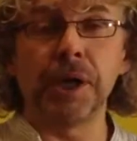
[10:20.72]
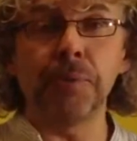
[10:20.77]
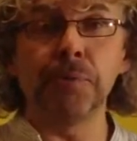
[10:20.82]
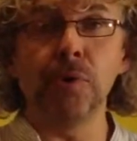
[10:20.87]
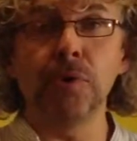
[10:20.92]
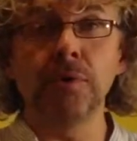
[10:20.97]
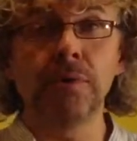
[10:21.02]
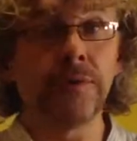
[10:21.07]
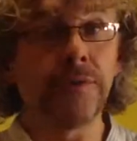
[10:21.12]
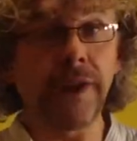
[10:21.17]

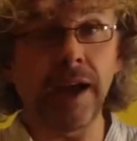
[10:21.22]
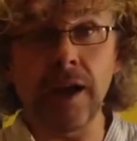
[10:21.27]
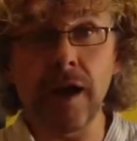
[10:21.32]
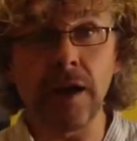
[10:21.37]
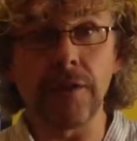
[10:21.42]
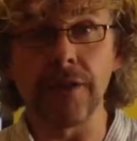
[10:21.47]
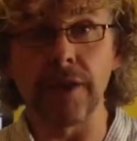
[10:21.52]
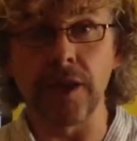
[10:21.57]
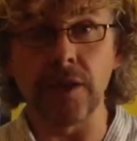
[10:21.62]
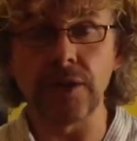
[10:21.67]
So this is
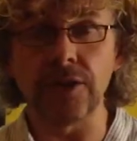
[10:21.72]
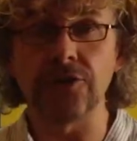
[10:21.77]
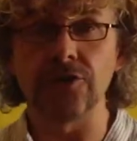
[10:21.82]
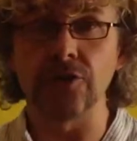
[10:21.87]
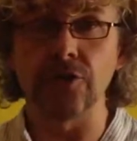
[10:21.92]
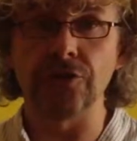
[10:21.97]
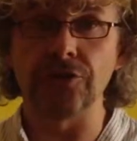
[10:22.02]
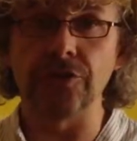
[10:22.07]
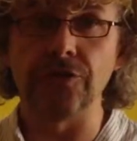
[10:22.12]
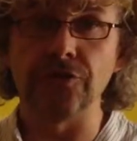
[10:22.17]
the people.
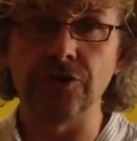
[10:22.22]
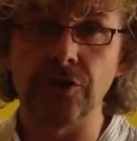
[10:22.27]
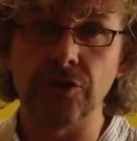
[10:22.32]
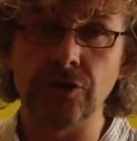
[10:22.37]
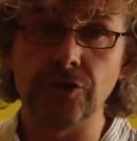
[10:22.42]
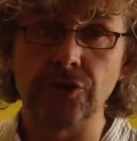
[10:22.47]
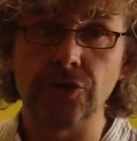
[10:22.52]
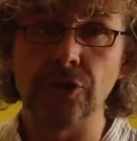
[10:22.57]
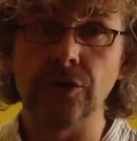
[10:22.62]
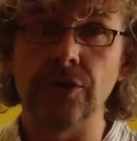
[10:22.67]
They are
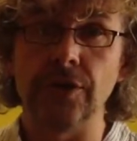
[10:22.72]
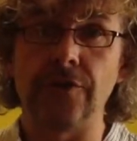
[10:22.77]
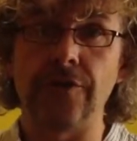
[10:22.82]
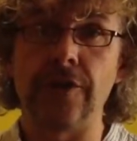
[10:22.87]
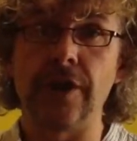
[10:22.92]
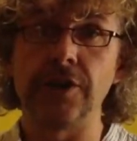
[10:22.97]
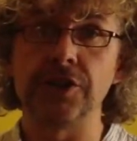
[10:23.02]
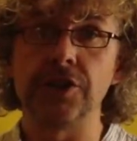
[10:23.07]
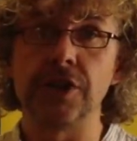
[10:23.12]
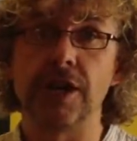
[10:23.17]
the only source
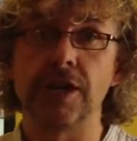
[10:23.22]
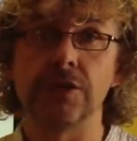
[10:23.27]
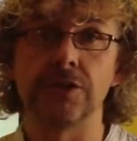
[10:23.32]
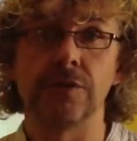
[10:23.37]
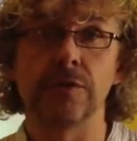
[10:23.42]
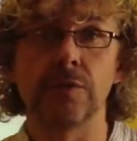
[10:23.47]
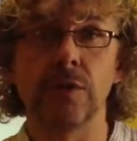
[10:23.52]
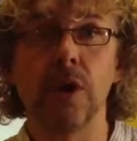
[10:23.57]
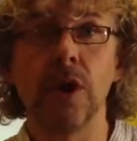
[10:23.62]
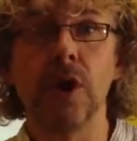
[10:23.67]
of
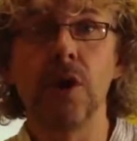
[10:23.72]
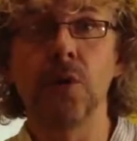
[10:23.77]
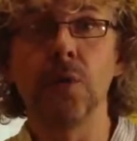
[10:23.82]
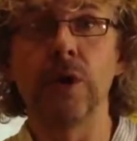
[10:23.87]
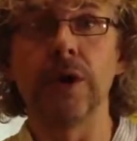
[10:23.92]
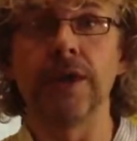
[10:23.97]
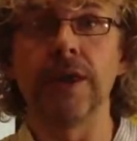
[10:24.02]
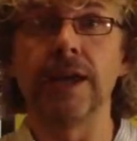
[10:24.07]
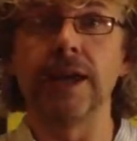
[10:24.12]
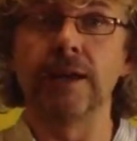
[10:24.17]
true
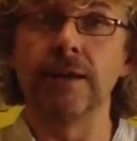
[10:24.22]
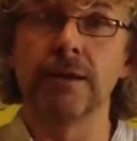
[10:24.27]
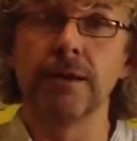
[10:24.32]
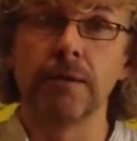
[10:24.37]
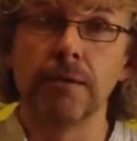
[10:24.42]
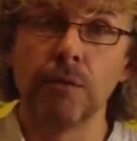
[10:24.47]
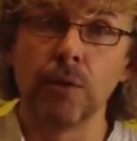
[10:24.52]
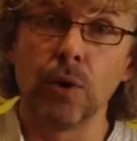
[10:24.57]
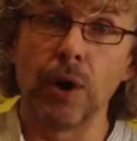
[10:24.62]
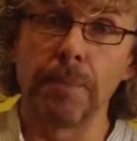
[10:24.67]
differentiation
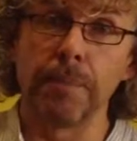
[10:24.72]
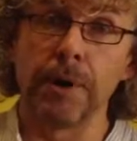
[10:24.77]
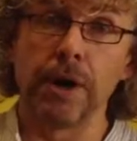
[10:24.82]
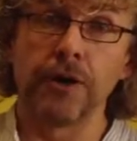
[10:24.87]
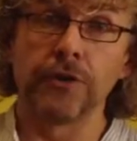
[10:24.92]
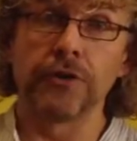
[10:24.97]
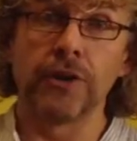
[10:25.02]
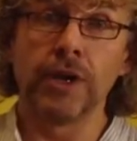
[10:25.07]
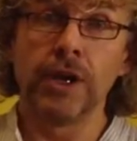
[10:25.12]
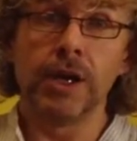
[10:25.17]

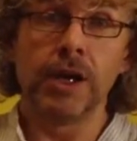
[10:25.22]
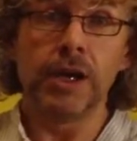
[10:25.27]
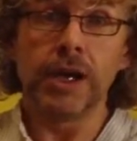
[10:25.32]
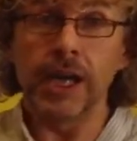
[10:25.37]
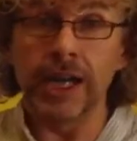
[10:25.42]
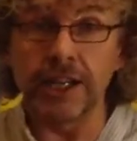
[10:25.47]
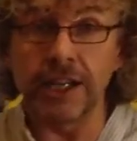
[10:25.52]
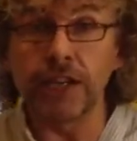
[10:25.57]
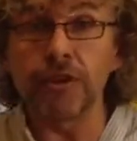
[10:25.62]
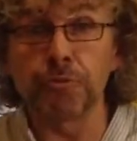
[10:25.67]
within
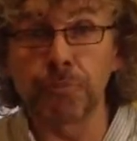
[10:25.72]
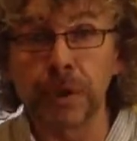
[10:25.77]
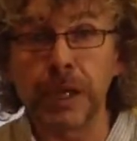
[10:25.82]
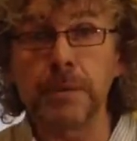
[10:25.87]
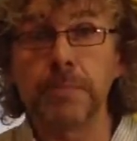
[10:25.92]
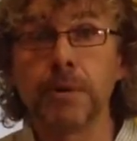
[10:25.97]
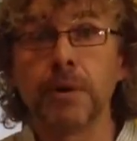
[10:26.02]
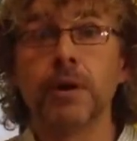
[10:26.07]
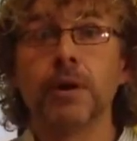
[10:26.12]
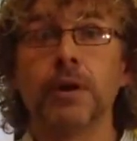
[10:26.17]
Webmart.
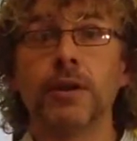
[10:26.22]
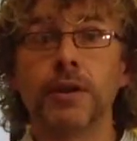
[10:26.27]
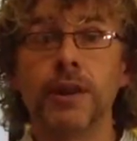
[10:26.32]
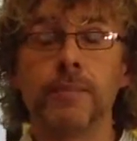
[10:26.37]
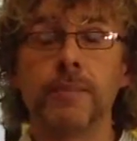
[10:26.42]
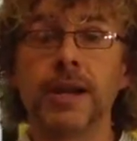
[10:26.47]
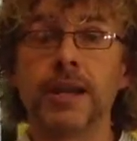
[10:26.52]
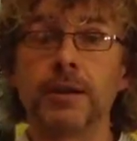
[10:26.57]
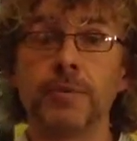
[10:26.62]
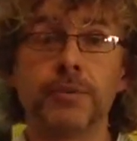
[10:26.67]
It
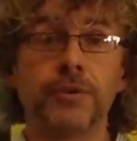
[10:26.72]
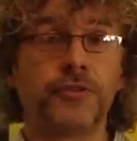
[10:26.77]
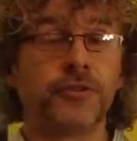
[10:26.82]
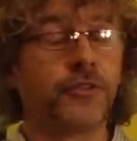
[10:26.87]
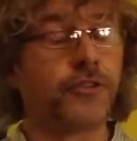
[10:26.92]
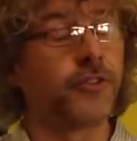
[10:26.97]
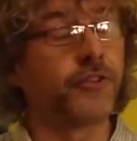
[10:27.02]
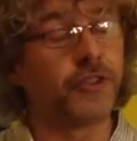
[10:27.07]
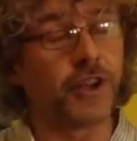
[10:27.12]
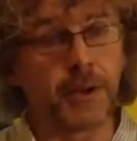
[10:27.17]
is
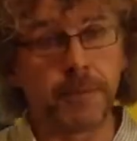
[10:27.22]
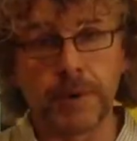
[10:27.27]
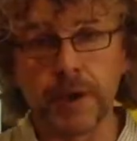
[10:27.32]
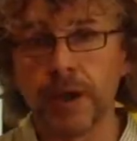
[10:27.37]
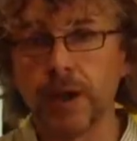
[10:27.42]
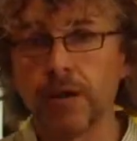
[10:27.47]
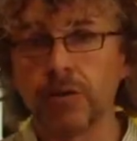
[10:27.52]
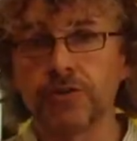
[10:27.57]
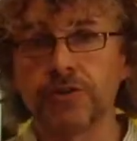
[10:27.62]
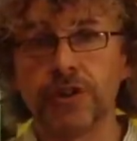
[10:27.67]
people that
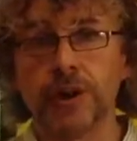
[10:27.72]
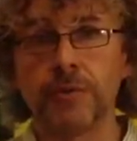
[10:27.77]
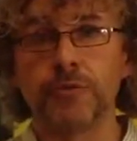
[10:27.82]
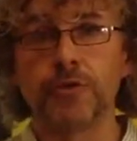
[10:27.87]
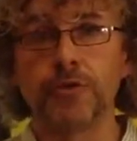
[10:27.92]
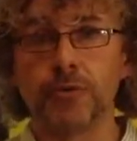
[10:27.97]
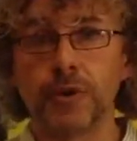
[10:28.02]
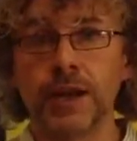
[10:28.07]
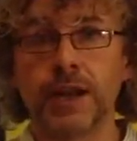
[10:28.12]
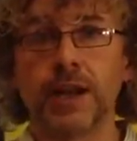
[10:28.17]
make a business. It
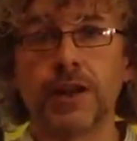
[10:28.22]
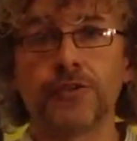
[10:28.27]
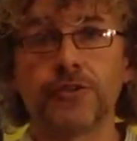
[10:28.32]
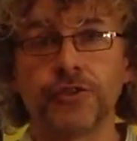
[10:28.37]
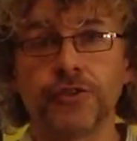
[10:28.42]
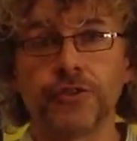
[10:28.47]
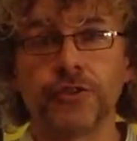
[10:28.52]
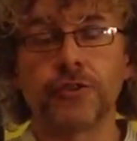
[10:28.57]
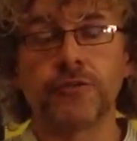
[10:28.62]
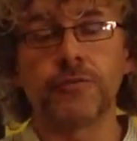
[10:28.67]
took me a
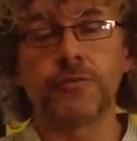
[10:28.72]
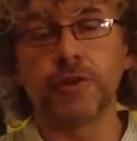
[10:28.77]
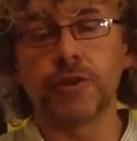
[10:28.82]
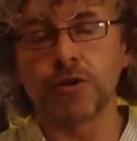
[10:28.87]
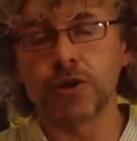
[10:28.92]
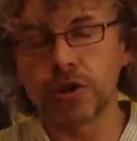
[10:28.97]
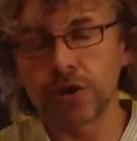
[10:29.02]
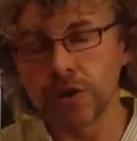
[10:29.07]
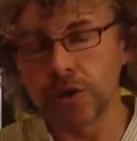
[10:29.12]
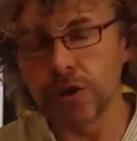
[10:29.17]
long time to
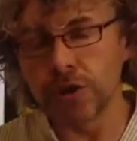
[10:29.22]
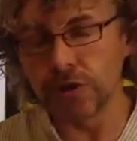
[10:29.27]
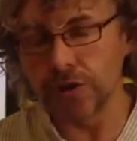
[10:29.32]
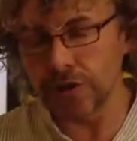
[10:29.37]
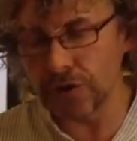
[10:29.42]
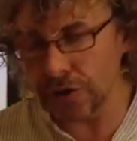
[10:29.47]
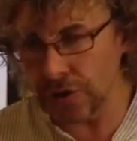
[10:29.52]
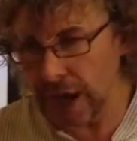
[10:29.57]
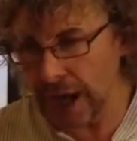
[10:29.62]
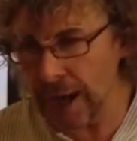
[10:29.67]
realise just
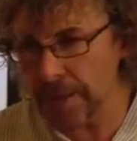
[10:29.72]
the